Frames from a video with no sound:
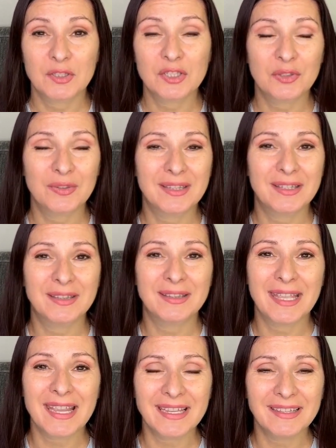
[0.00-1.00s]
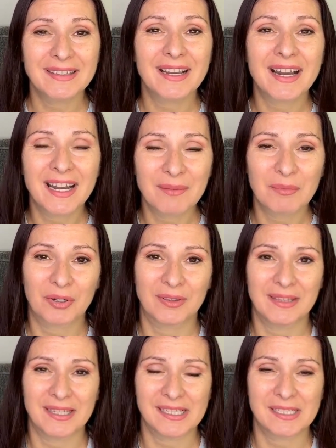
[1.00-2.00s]
So take time
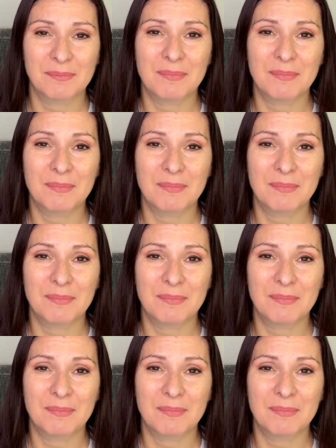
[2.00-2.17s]
on this.